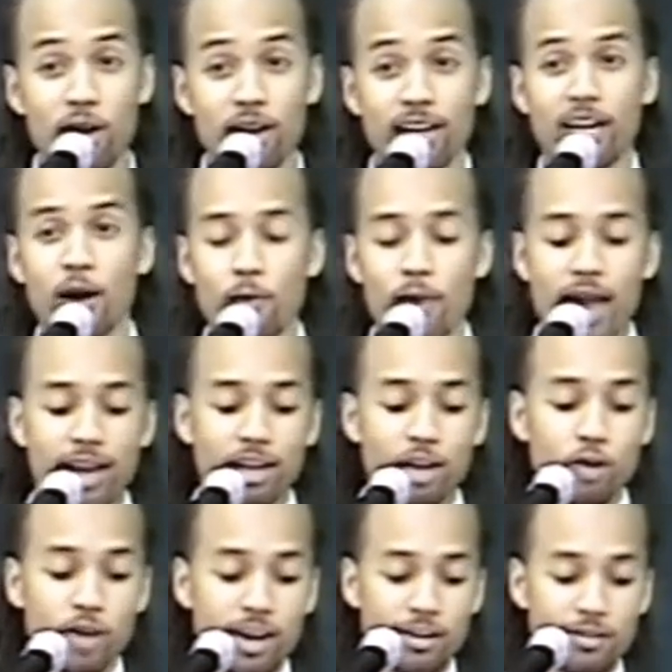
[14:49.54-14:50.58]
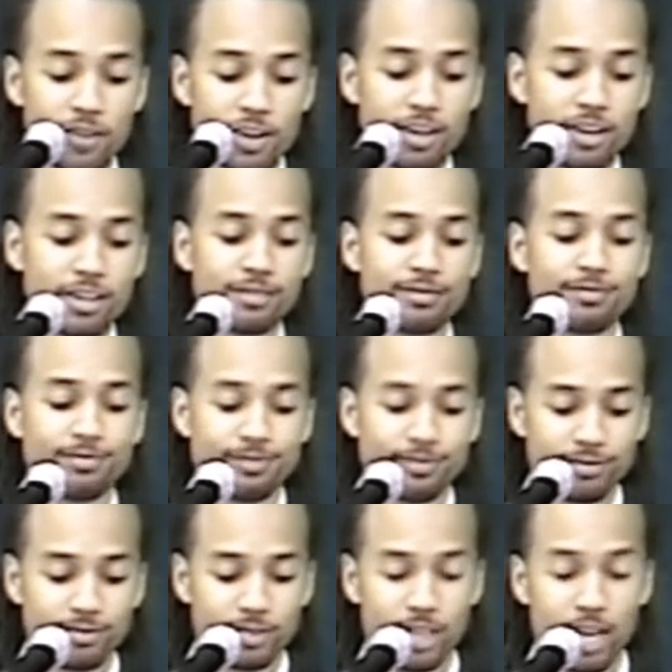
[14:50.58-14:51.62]
I want to come back to Greenville.
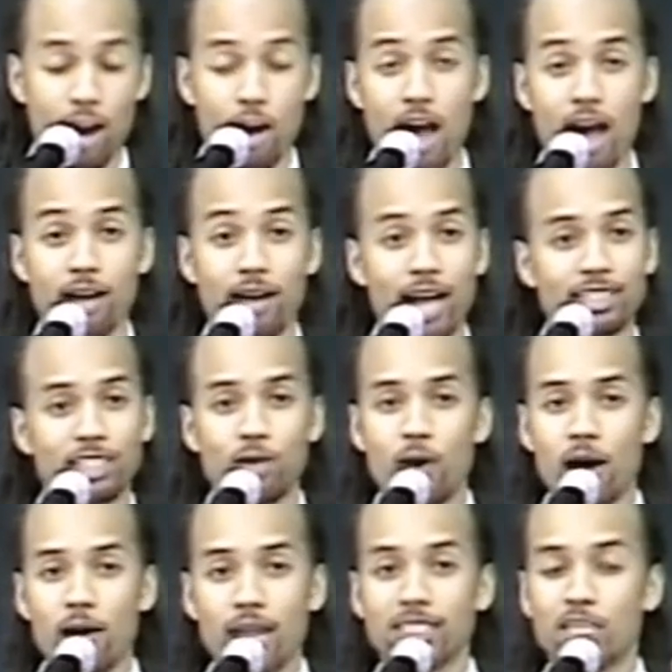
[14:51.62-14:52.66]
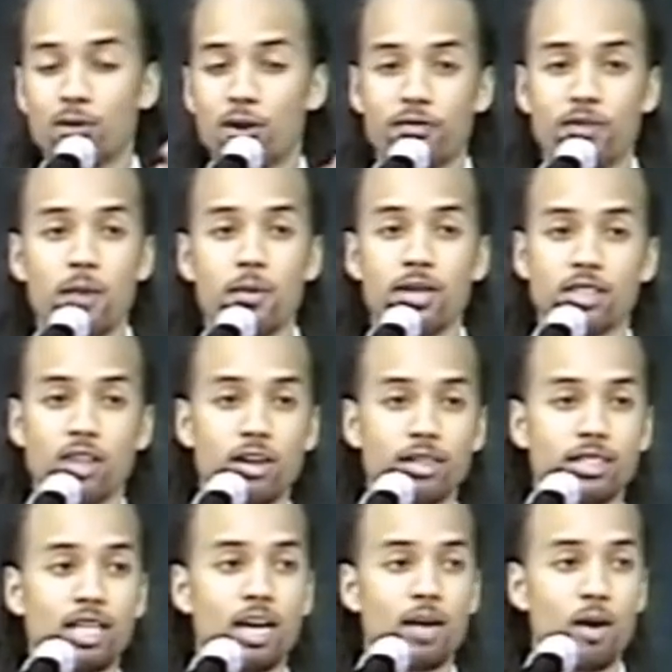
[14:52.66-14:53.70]
I tell my family this
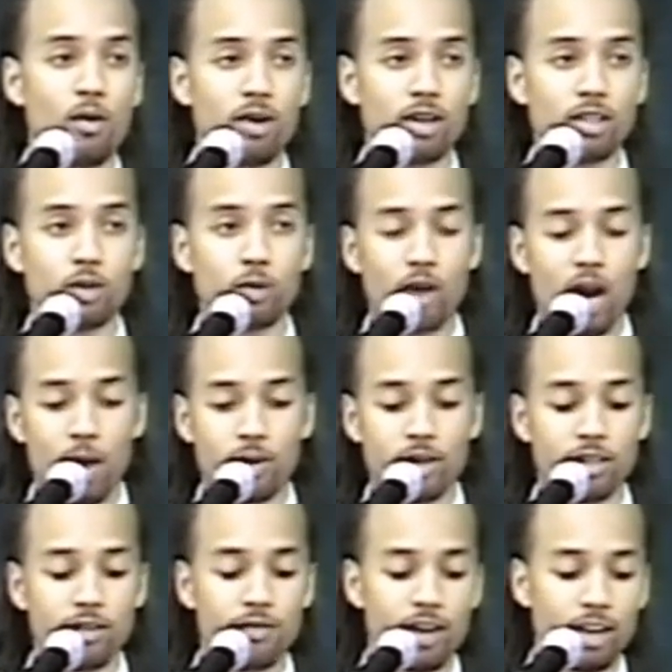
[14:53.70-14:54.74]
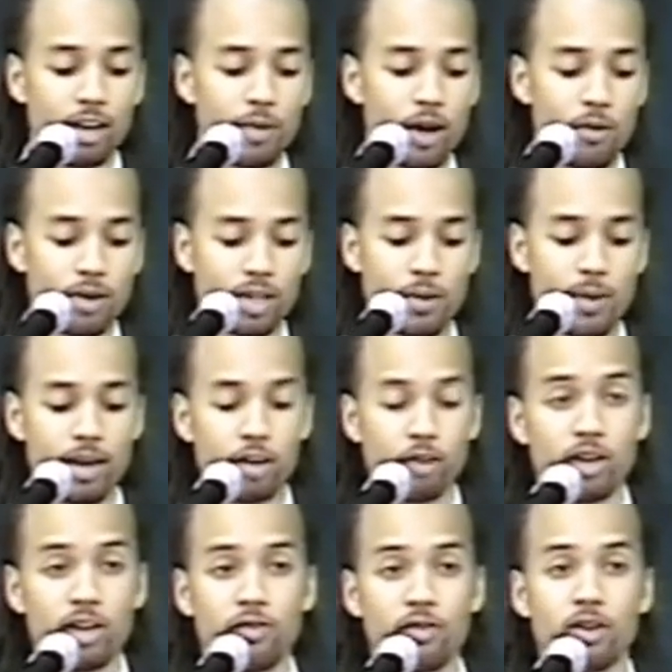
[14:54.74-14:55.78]
all the time. I want to do property development. I want to come back
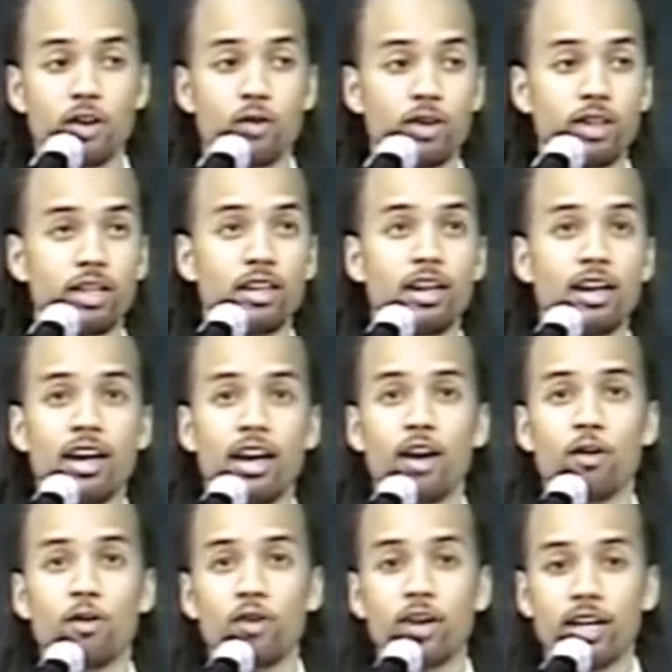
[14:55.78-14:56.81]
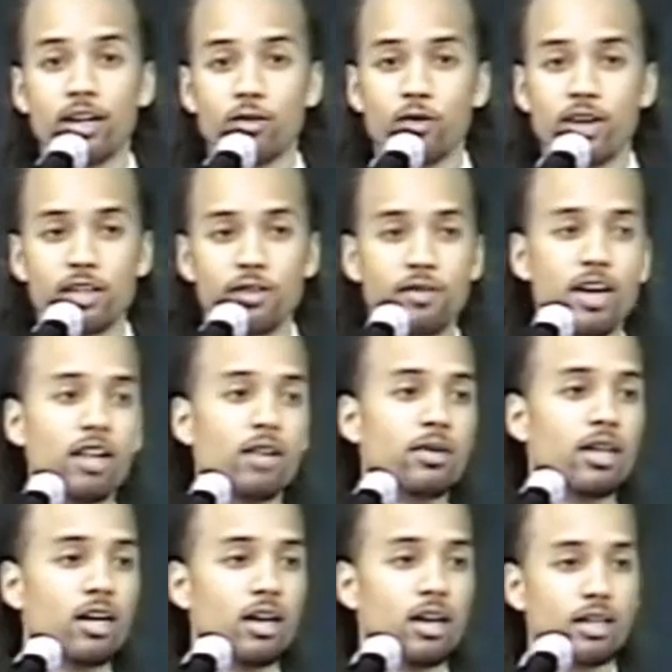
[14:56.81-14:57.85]
to Greenville and
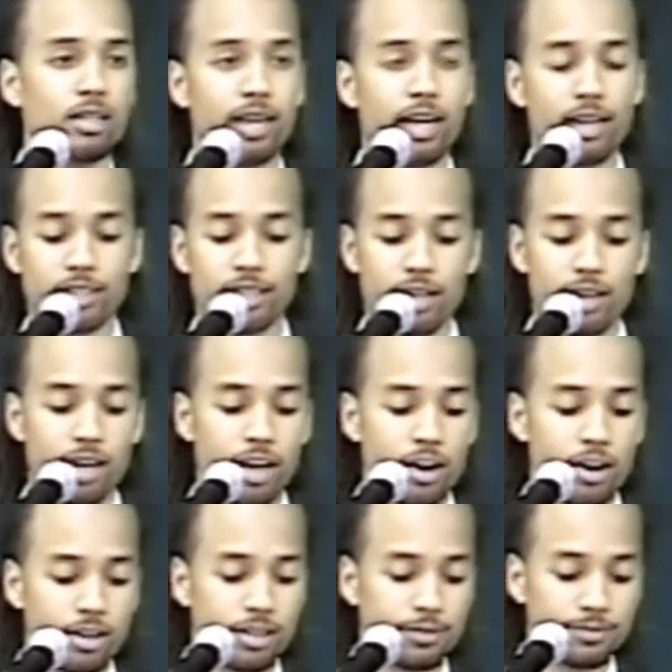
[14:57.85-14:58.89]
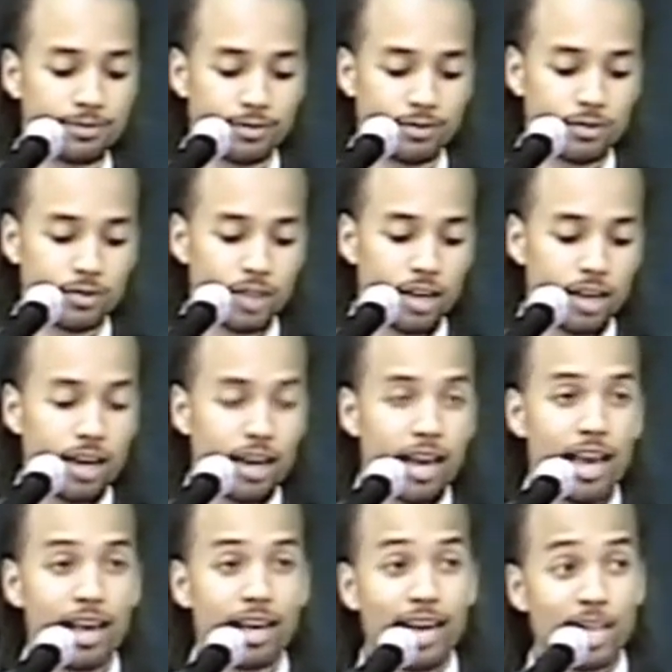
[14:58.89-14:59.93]
redevelop the downtown area.
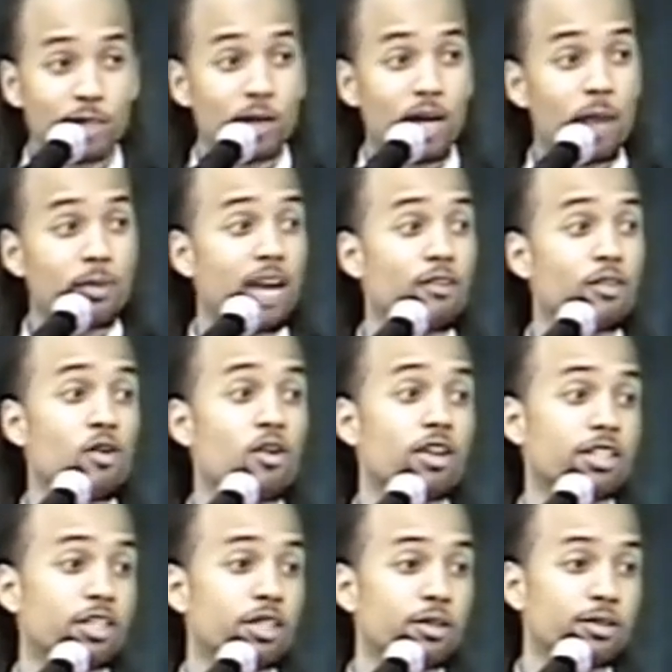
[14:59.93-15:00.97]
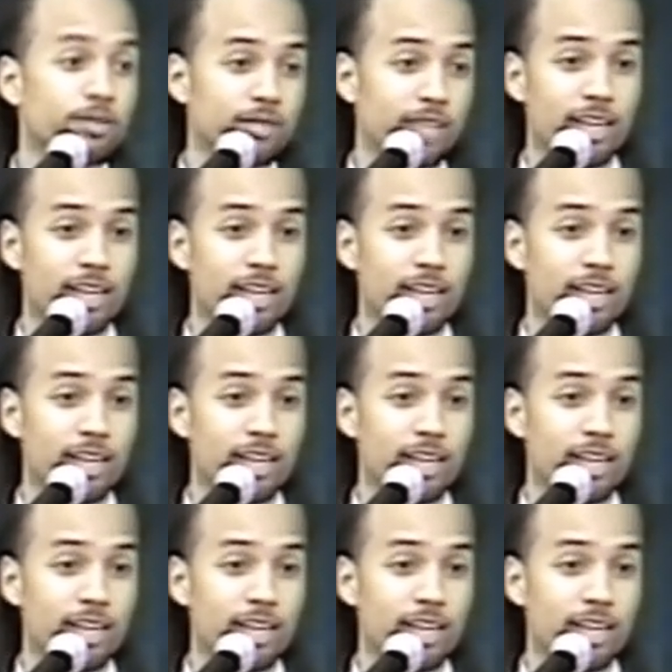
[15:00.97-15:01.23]
And guess what I'm never going to do?